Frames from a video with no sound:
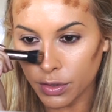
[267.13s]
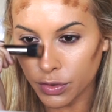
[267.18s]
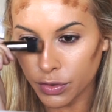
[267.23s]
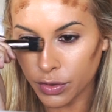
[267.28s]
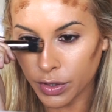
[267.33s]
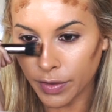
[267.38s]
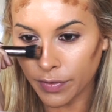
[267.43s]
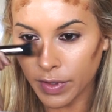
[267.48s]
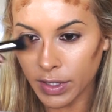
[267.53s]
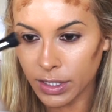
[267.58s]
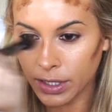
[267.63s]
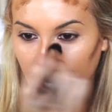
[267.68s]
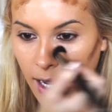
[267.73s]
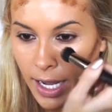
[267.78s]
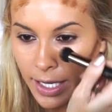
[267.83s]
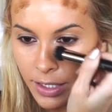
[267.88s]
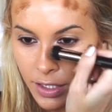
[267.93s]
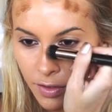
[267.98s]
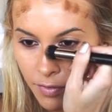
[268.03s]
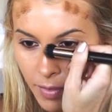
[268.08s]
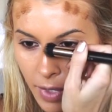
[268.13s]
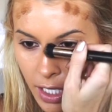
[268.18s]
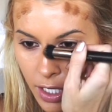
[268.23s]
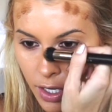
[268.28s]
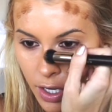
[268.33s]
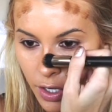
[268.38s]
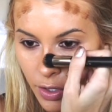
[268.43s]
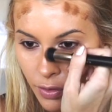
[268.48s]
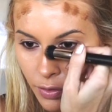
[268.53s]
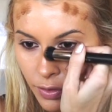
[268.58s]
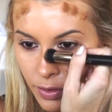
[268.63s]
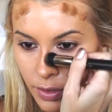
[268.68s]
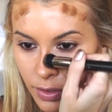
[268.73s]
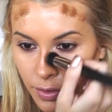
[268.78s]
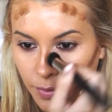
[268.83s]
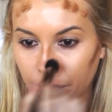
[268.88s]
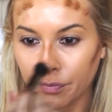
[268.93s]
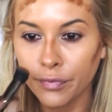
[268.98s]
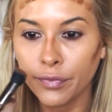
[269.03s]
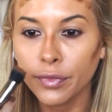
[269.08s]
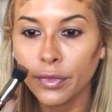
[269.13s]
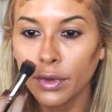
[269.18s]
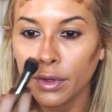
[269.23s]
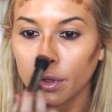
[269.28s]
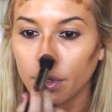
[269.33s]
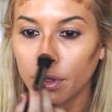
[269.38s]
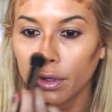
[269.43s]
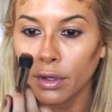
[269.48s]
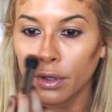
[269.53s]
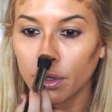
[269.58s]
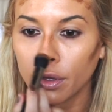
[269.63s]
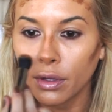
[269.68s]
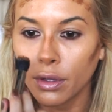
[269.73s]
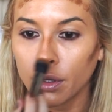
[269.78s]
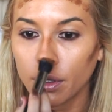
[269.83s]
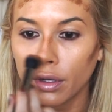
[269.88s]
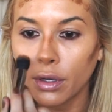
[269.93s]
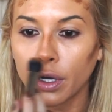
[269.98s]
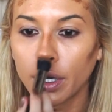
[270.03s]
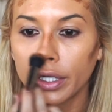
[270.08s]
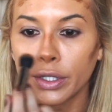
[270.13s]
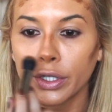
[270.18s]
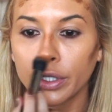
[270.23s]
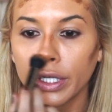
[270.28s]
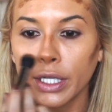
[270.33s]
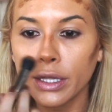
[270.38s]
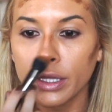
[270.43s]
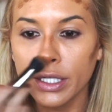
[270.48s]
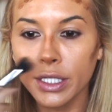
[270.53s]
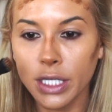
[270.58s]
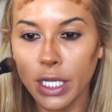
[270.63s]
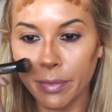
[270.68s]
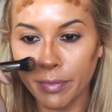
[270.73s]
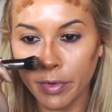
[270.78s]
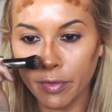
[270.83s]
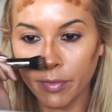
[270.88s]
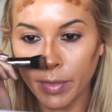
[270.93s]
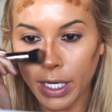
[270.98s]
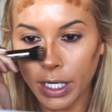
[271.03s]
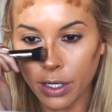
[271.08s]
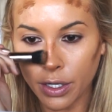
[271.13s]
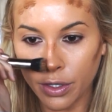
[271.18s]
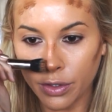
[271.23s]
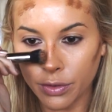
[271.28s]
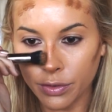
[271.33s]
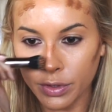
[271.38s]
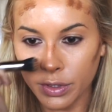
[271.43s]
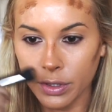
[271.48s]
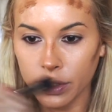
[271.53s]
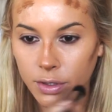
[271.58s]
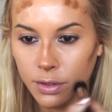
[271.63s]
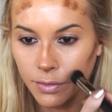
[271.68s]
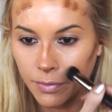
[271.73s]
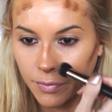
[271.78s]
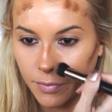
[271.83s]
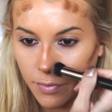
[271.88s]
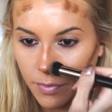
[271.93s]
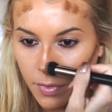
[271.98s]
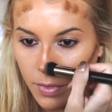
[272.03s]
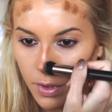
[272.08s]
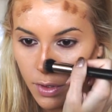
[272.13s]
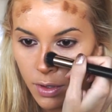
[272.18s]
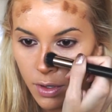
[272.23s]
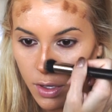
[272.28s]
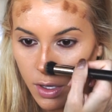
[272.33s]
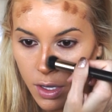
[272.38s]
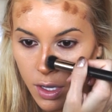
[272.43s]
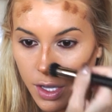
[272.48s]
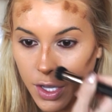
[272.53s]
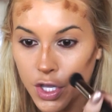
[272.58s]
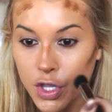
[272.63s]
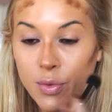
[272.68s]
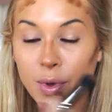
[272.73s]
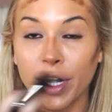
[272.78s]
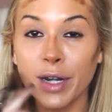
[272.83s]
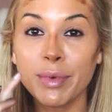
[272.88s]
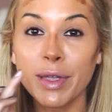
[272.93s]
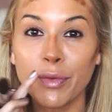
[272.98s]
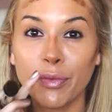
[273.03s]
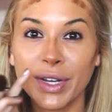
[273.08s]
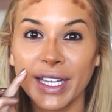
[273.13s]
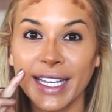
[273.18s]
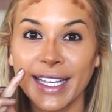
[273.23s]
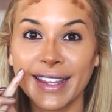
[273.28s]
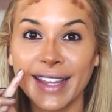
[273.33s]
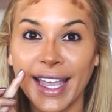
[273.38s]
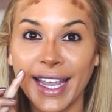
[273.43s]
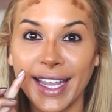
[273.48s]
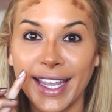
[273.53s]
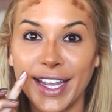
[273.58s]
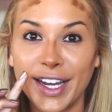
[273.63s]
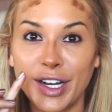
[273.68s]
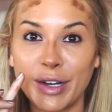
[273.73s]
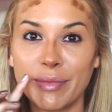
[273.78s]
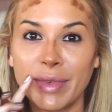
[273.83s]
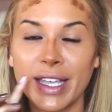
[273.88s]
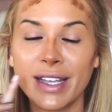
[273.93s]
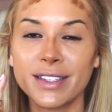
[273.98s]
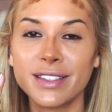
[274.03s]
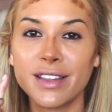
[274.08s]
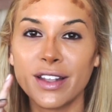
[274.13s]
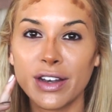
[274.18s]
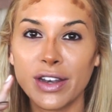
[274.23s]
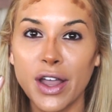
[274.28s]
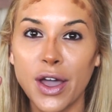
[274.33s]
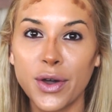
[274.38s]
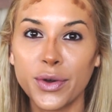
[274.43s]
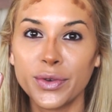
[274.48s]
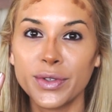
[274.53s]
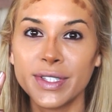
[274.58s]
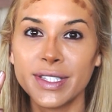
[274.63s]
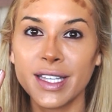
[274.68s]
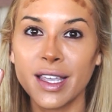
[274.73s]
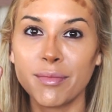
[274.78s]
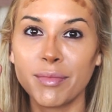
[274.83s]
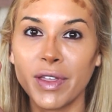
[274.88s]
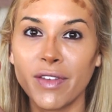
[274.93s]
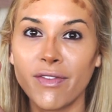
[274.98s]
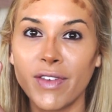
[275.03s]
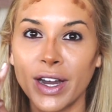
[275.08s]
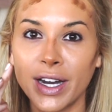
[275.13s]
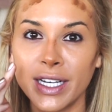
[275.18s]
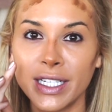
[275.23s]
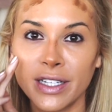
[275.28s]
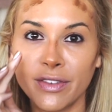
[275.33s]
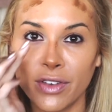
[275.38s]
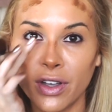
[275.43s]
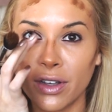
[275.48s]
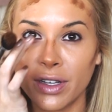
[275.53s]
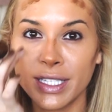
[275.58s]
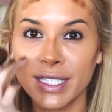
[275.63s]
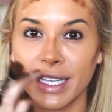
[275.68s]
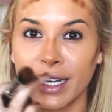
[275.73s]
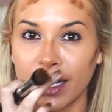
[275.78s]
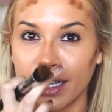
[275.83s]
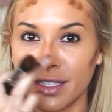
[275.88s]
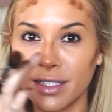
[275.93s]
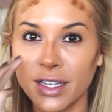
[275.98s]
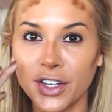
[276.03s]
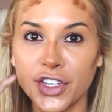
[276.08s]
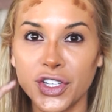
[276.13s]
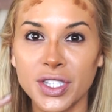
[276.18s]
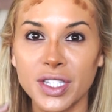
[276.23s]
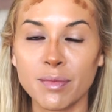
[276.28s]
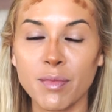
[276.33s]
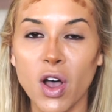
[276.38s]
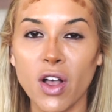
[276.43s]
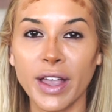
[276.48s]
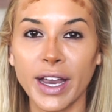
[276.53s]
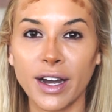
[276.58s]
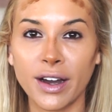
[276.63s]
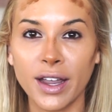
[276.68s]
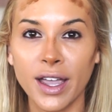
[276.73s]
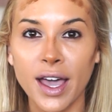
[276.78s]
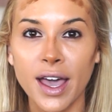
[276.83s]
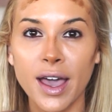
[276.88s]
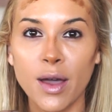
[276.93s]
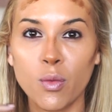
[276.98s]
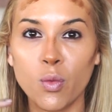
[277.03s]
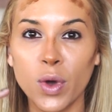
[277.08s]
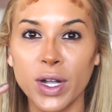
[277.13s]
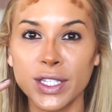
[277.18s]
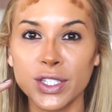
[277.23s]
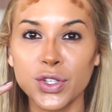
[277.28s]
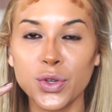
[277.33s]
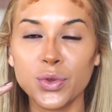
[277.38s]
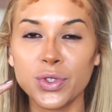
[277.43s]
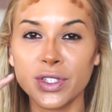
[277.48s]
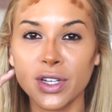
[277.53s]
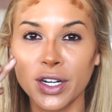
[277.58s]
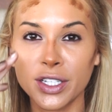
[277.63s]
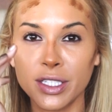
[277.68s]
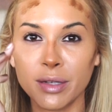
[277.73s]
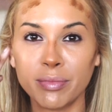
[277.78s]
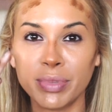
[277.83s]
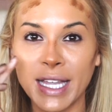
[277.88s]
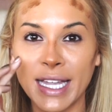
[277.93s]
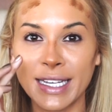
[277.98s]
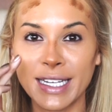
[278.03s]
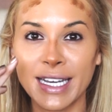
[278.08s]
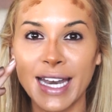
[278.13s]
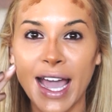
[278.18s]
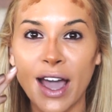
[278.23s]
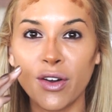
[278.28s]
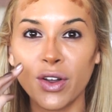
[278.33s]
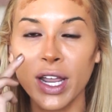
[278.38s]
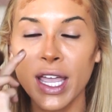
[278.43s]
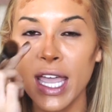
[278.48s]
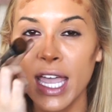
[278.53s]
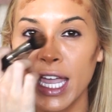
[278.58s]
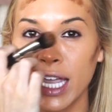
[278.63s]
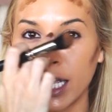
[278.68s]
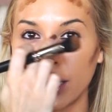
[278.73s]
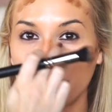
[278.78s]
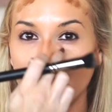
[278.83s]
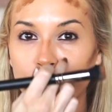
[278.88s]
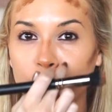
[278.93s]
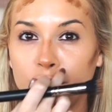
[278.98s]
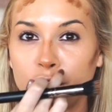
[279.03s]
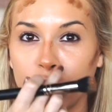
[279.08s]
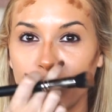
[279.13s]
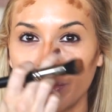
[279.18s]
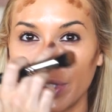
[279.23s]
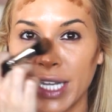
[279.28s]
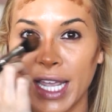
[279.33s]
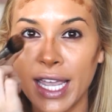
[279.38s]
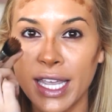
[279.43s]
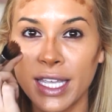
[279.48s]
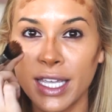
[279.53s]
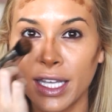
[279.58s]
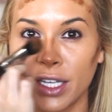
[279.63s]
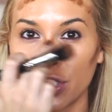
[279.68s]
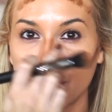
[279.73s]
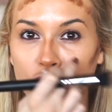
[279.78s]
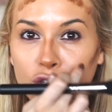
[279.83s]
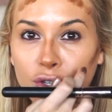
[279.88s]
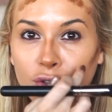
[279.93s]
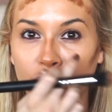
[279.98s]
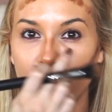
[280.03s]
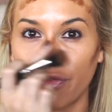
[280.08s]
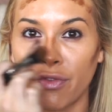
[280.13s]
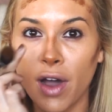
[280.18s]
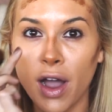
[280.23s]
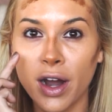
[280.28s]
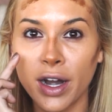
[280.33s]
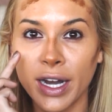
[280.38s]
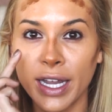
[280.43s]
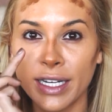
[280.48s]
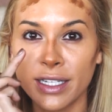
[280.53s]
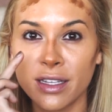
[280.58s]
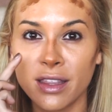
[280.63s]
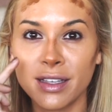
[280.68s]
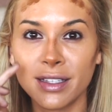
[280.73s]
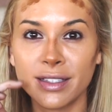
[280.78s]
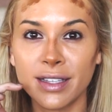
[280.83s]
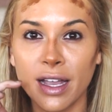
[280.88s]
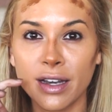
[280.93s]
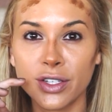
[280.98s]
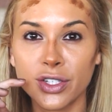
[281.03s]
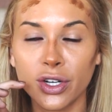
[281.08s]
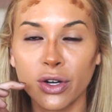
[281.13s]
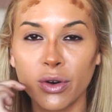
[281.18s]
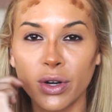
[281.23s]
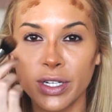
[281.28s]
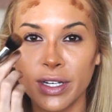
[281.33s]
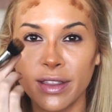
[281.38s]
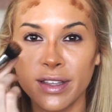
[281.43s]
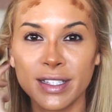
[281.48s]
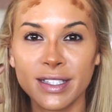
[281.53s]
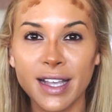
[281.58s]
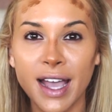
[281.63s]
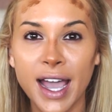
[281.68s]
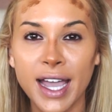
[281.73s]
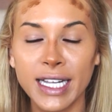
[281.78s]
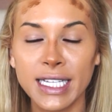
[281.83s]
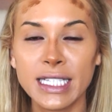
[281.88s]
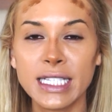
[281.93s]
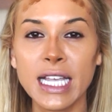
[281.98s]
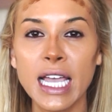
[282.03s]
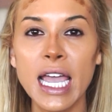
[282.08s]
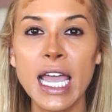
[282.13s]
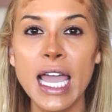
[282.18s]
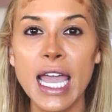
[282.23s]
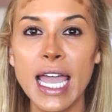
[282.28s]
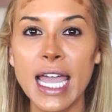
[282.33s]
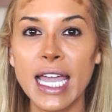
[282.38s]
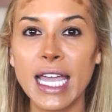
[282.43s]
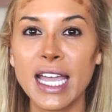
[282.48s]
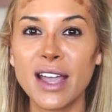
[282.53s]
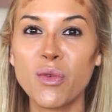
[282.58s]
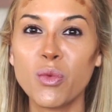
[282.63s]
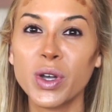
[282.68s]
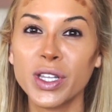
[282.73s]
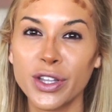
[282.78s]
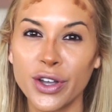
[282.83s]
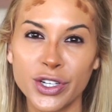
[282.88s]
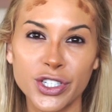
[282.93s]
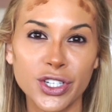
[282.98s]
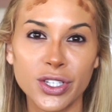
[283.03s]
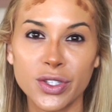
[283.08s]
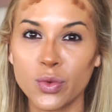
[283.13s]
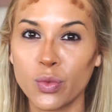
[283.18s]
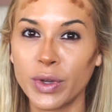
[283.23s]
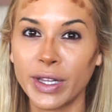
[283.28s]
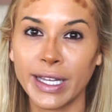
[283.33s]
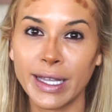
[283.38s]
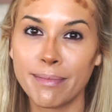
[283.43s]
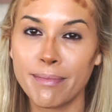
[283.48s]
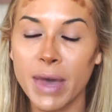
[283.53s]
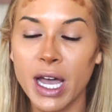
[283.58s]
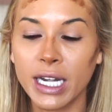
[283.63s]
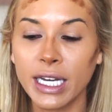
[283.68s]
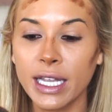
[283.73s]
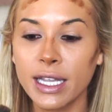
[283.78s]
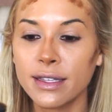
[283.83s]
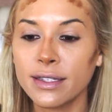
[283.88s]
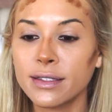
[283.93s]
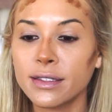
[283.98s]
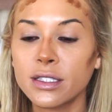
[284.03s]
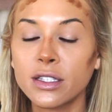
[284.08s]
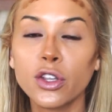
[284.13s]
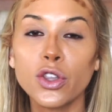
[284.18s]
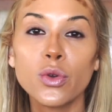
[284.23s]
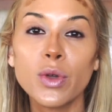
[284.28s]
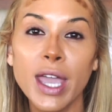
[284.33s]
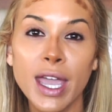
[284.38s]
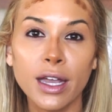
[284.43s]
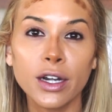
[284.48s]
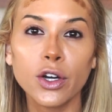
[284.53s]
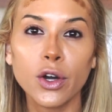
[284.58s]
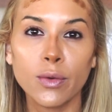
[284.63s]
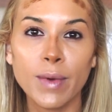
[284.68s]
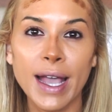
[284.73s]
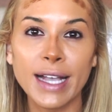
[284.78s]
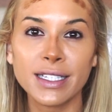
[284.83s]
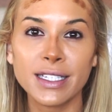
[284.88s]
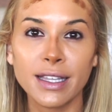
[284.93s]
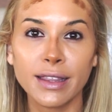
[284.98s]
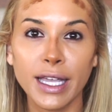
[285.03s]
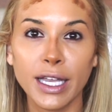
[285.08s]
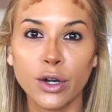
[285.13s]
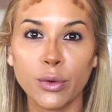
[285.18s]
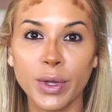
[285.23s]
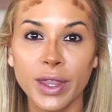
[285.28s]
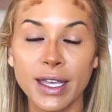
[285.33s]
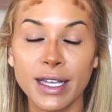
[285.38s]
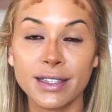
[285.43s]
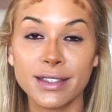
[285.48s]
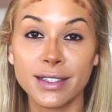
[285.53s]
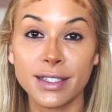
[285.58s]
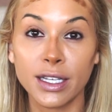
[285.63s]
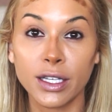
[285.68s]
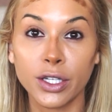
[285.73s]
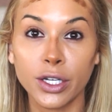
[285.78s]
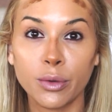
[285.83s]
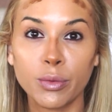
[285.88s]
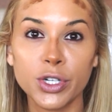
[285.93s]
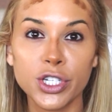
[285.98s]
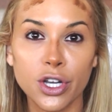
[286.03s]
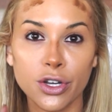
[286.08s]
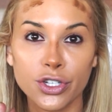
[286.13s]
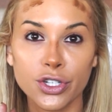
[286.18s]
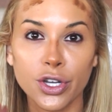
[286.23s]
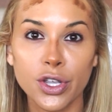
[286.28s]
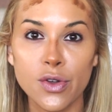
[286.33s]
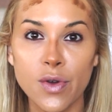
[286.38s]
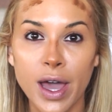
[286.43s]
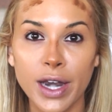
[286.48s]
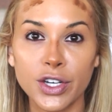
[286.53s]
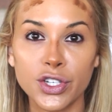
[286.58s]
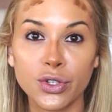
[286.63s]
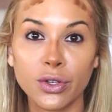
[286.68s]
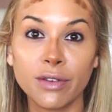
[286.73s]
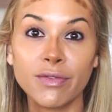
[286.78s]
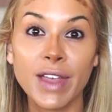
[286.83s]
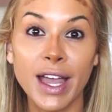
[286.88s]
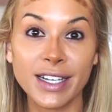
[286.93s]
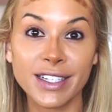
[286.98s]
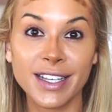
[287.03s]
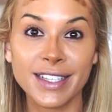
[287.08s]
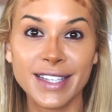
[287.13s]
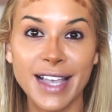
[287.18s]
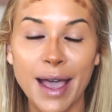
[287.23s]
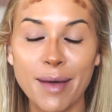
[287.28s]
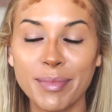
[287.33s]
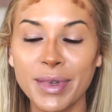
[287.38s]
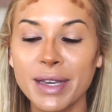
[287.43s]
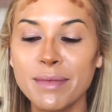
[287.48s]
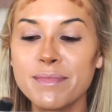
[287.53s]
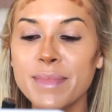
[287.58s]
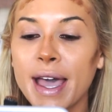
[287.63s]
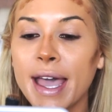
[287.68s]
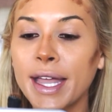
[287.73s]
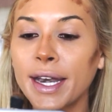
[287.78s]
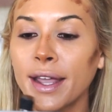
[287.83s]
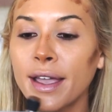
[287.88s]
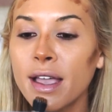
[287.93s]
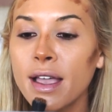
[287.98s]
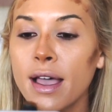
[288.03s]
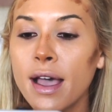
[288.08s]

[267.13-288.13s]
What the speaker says: sort of the sides of my nose, underneath the tip of my nose. You want to be really light here because the nose can be very difficult because it is such a small area, and once you start to blend it out, if you do take it too far into the center or to the sides, it will look just really muddy. So you can correct it later with concealer, which I'll show you how to do if that does happen, but